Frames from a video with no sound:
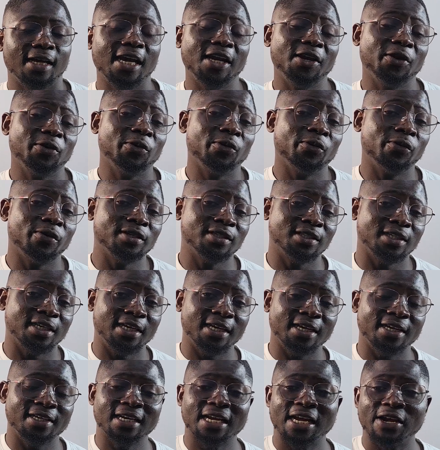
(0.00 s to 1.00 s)
Hello once
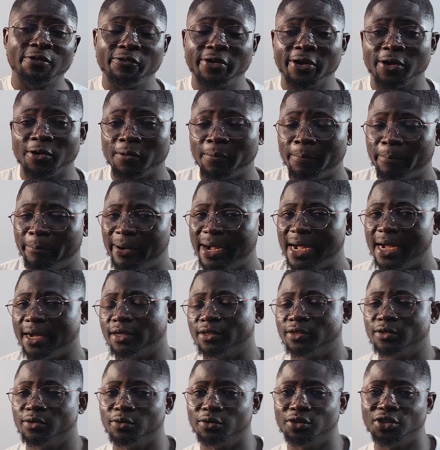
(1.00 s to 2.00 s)
again and welcome
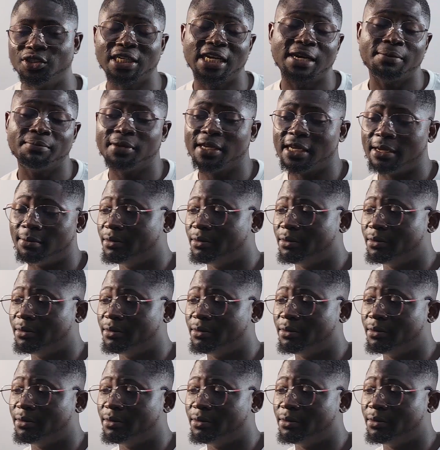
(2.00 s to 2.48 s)
back to JAMB